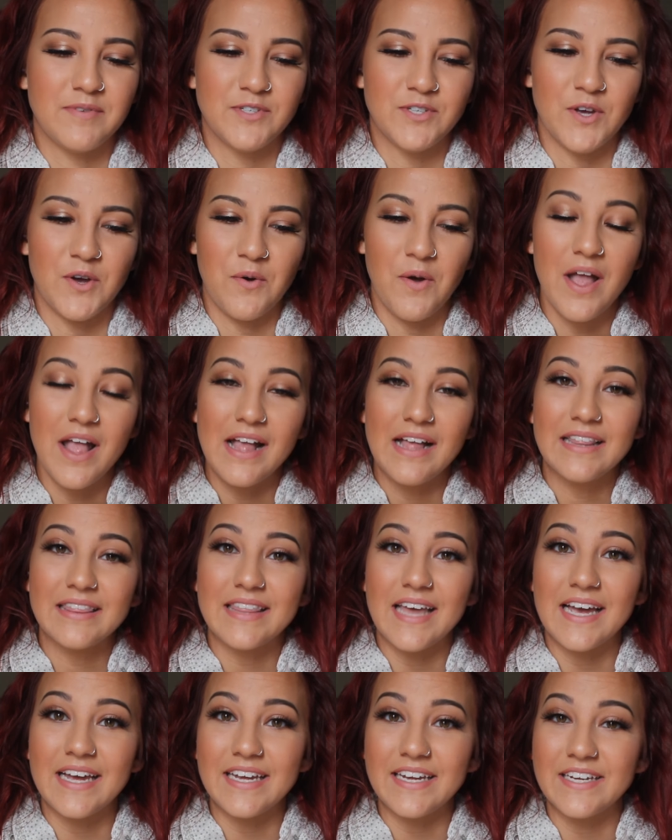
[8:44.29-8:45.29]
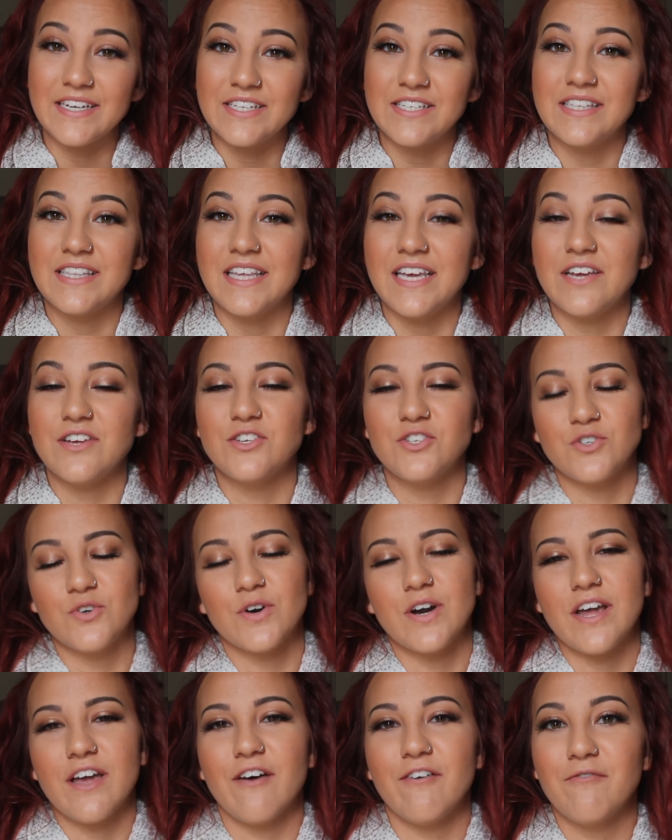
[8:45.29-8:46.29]
So that is the
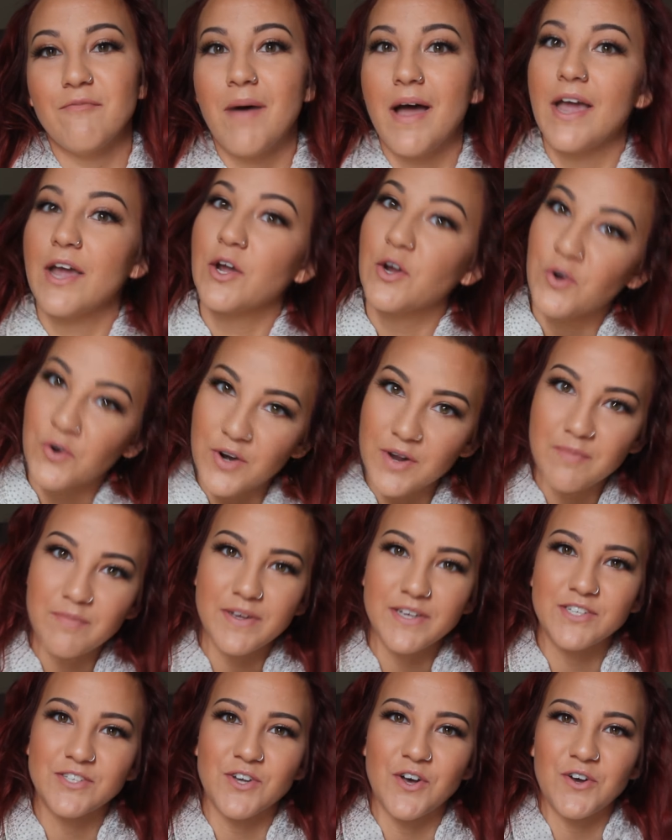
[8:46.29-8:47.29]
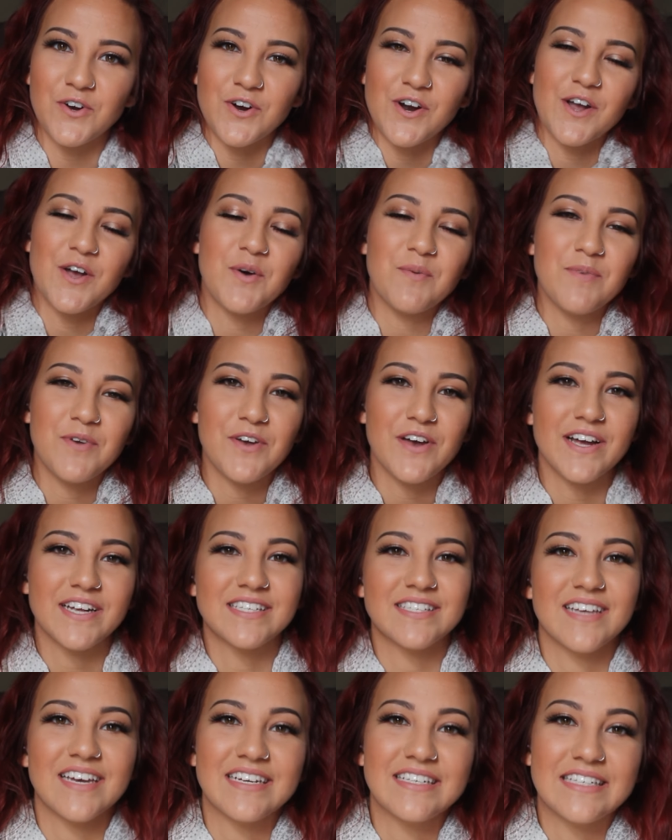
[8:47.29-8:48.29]
story of my creepy stalker. I hope you
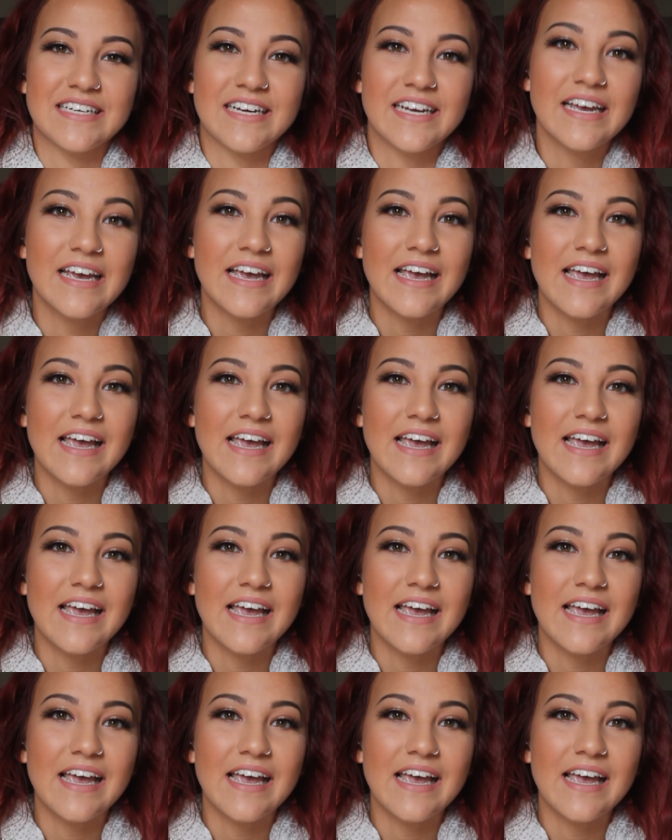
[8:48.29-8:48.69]
guys liked it,